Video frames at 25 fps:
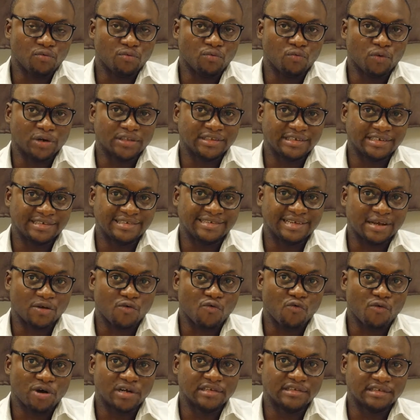what is the
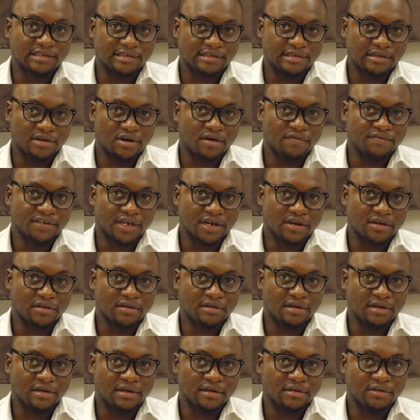quantity of
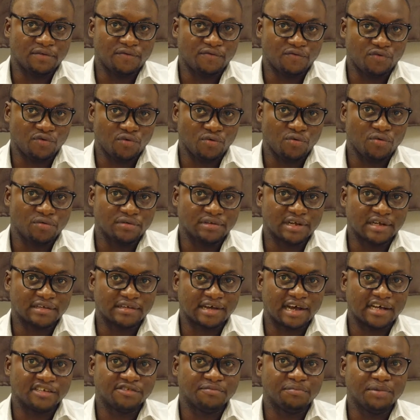the fuel that
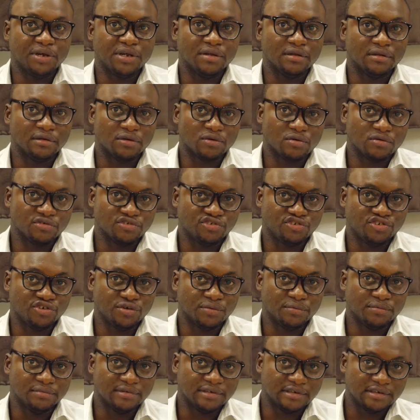has been
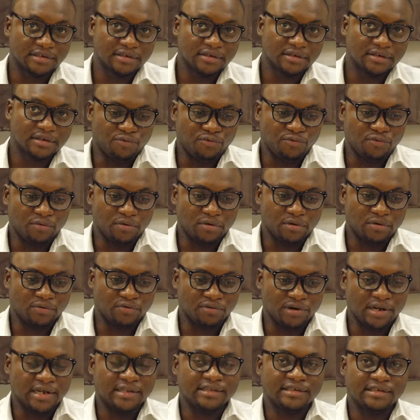consumed.
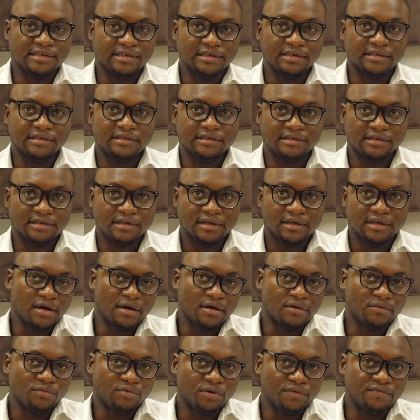Related
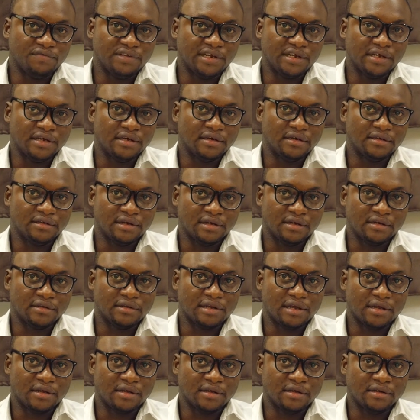with
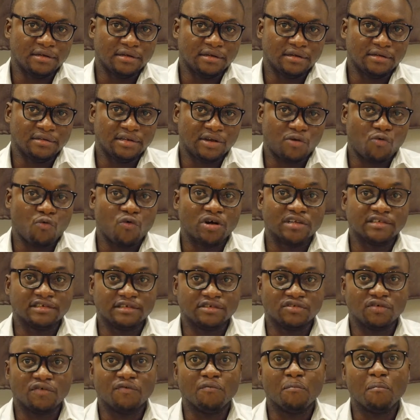the
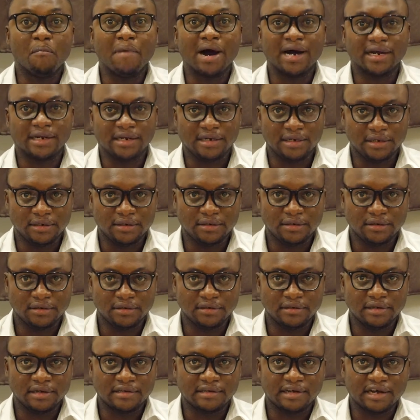quantity of money
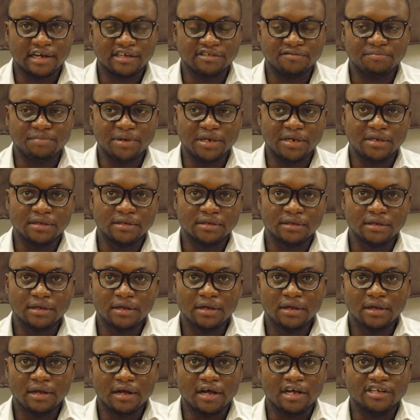that has been
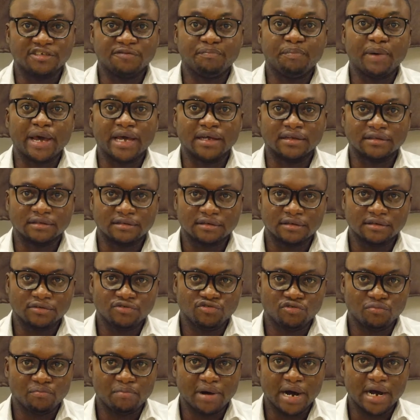spent
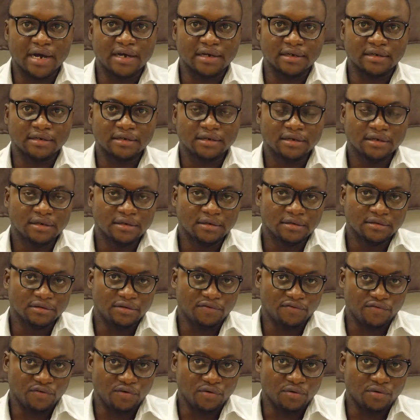to buy
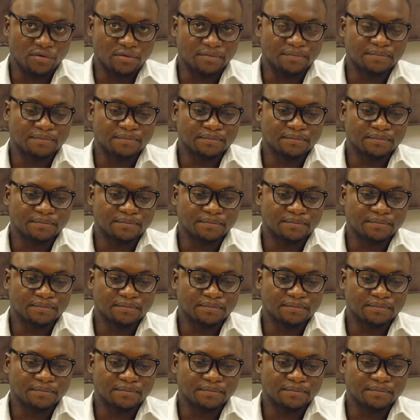the fuel.